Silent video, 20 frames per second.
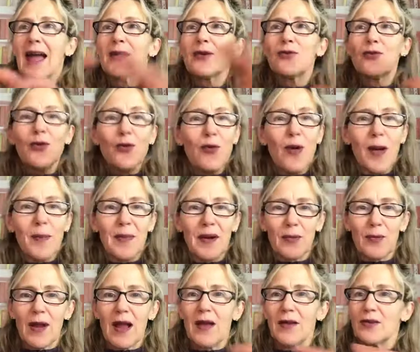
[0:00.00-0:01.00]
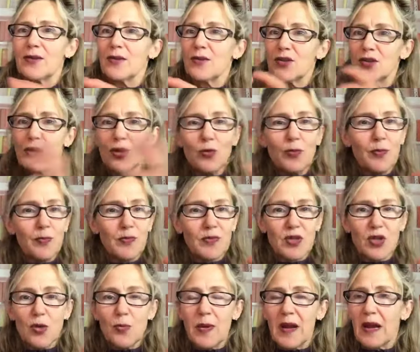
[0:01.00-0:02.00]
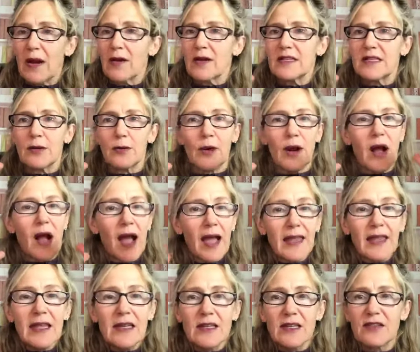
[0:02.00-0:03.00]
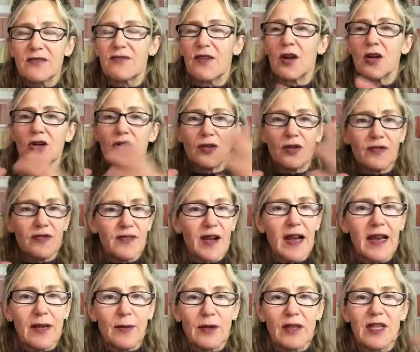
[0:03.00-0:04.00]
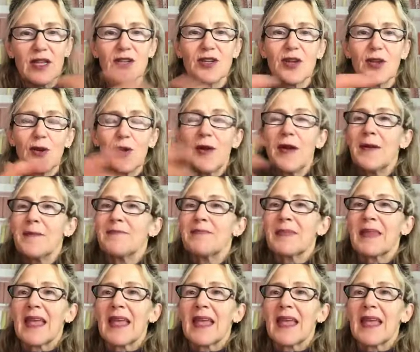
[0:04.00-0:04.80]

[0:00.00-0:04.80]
I grew up around two parents that were highly dysfunctional, fighting with each other.